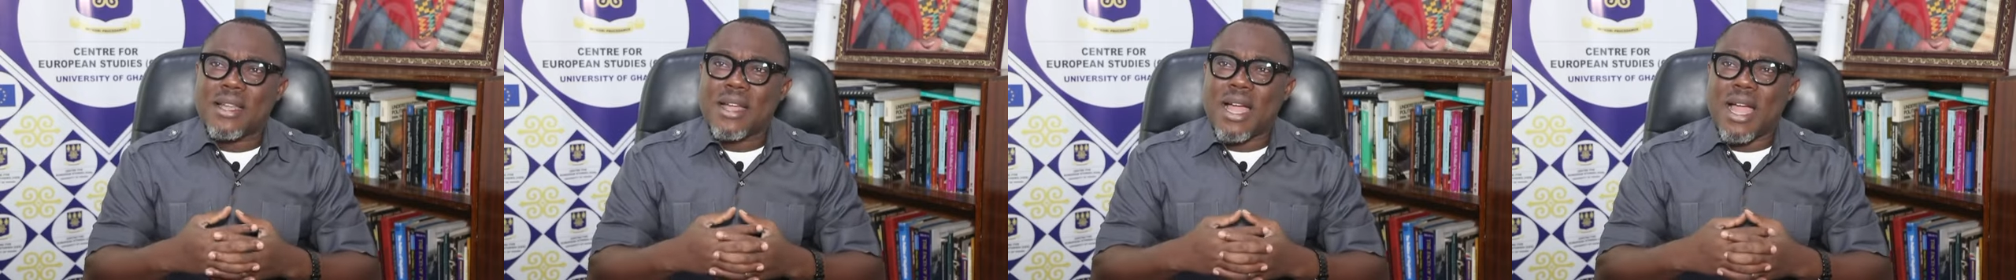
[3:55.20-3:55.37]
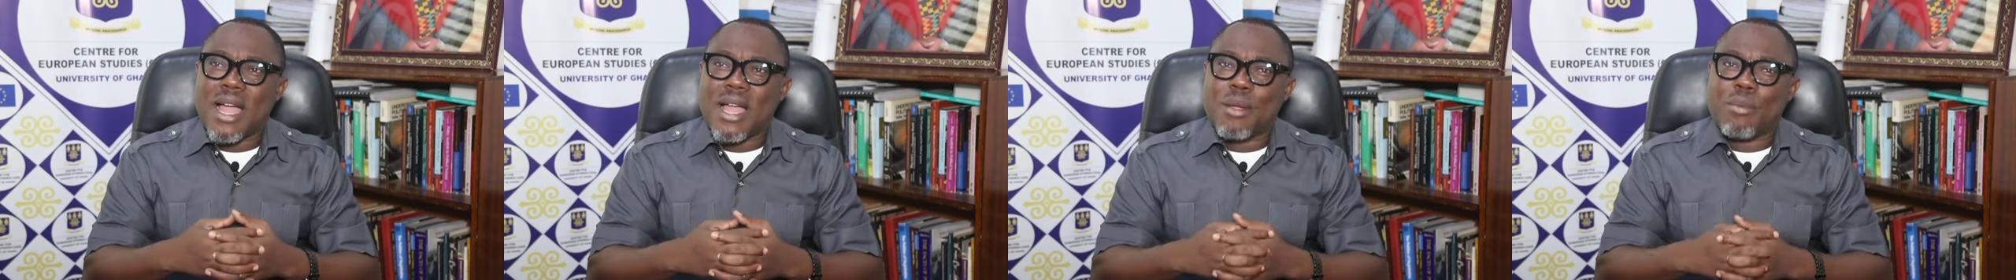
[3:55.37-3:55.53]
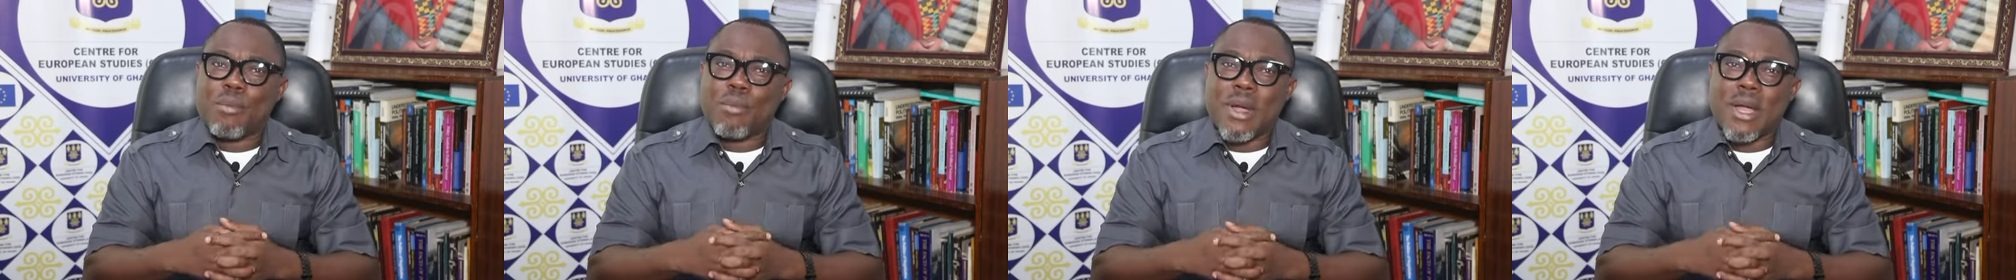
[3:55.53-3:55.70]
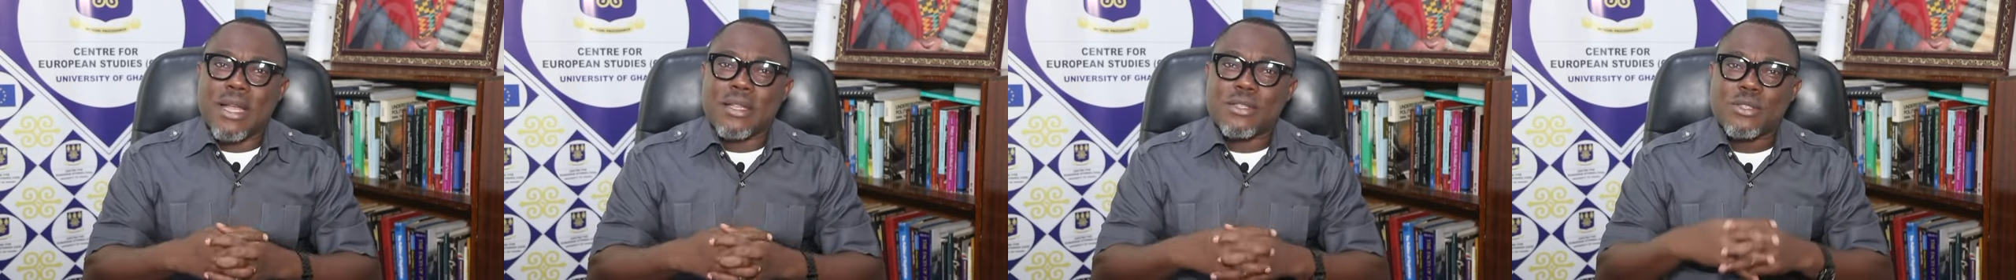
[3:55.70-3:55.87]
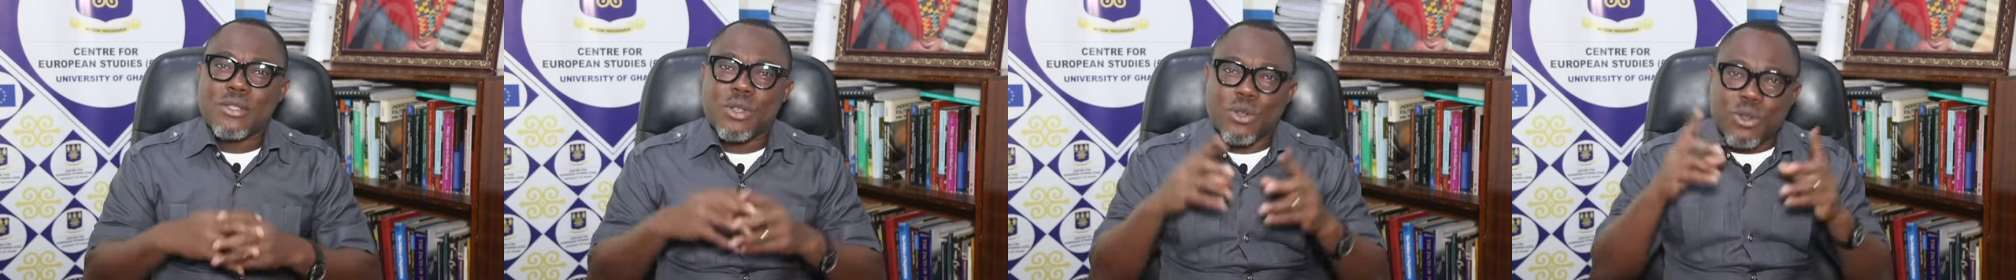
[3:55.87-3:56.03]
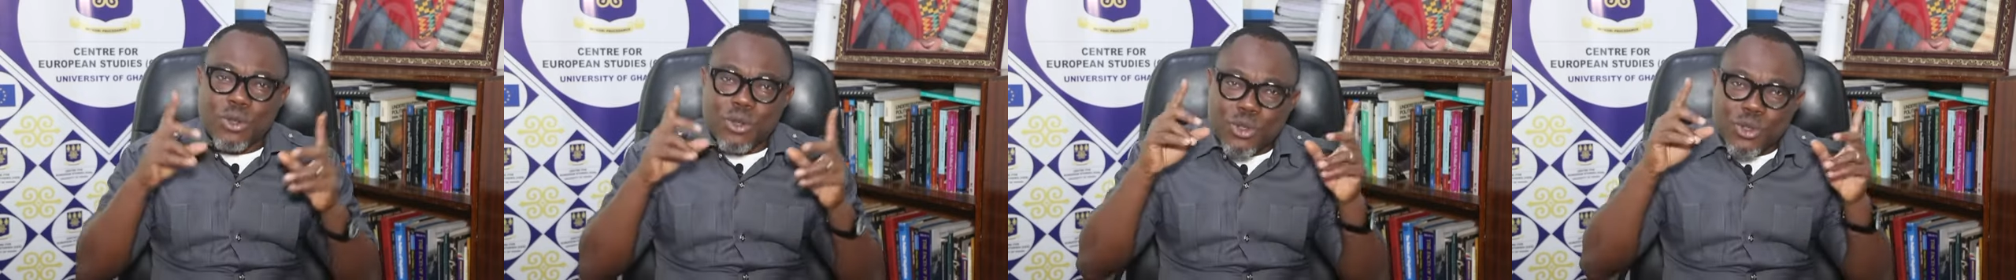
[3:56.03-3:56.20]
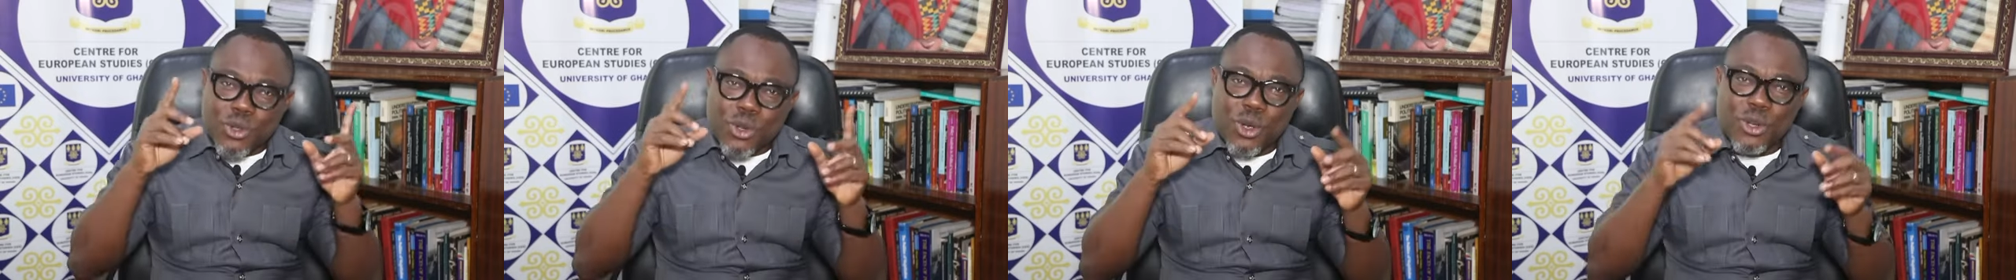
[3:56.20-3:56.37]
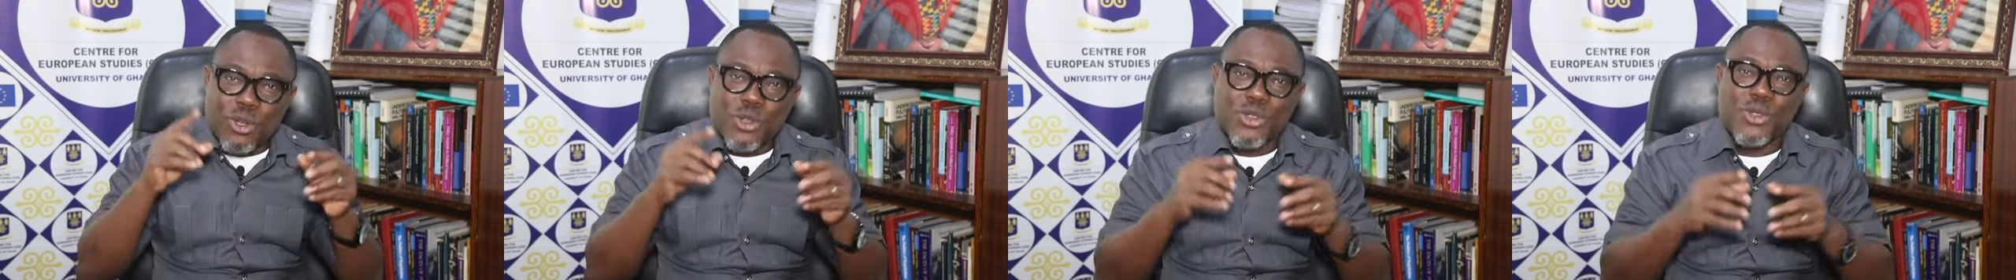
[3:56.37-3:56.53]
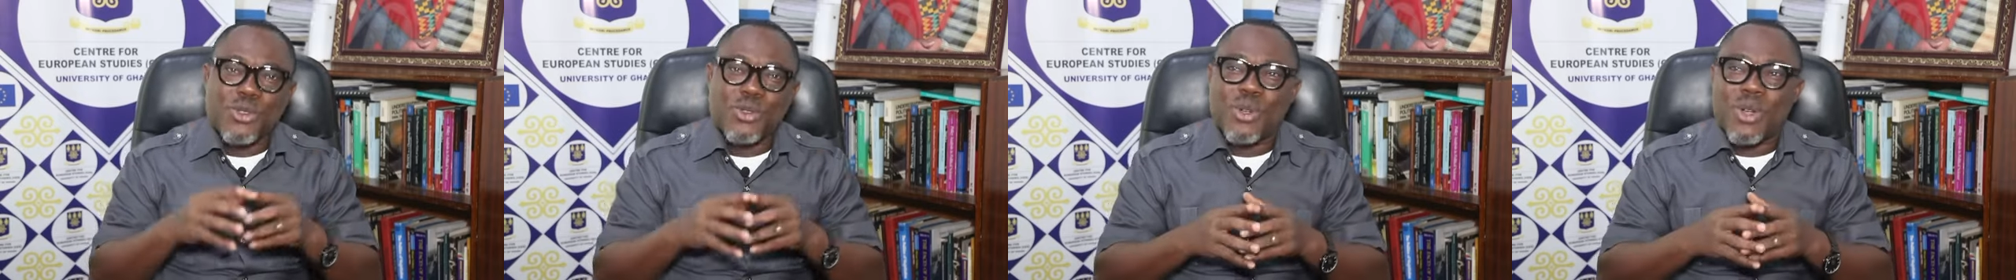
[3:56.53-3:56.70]
I must
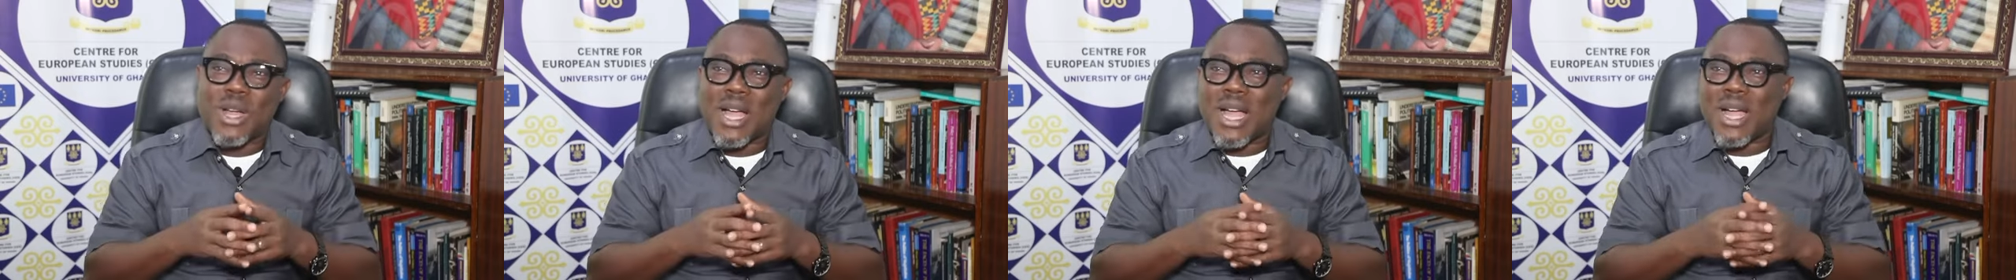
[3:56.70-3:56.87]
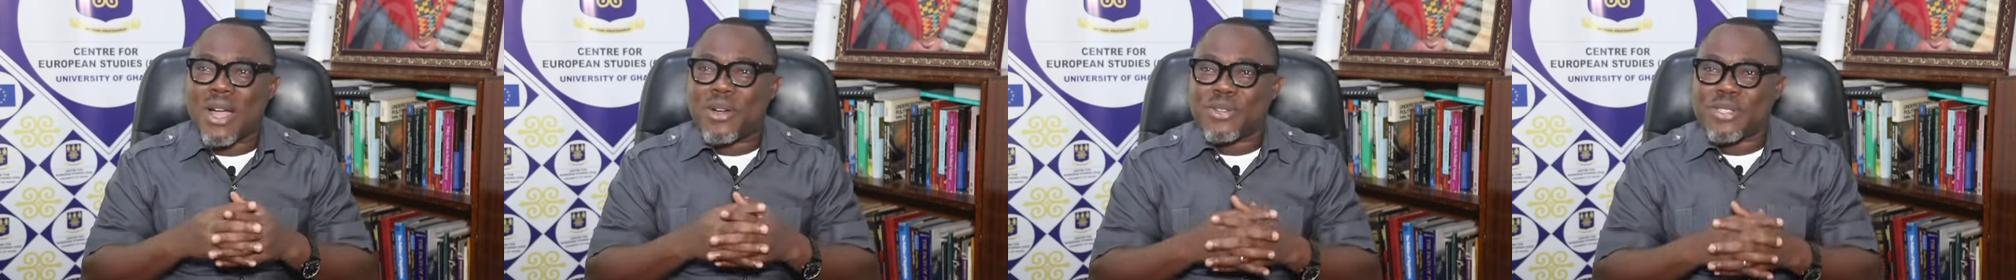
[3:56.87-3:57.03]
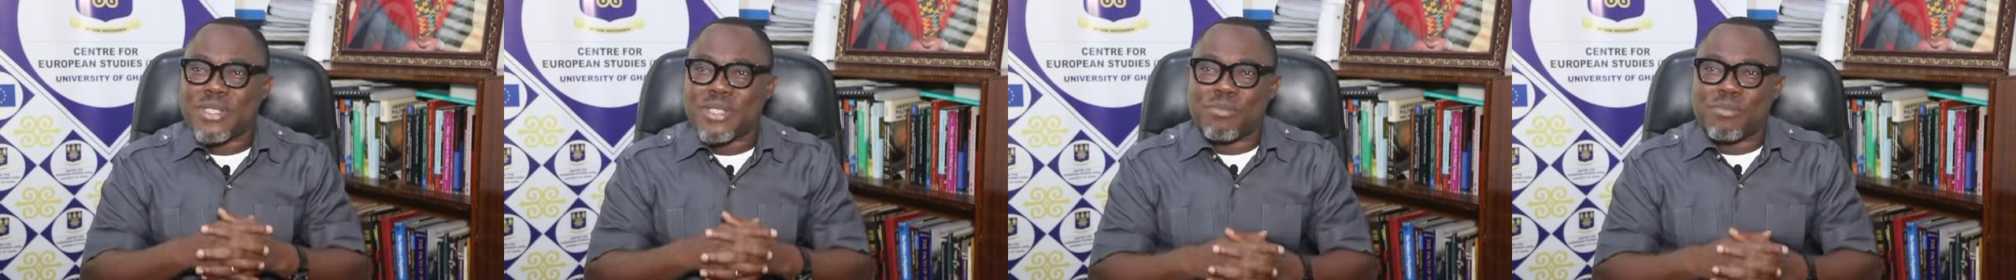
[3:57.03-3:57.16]
sort you out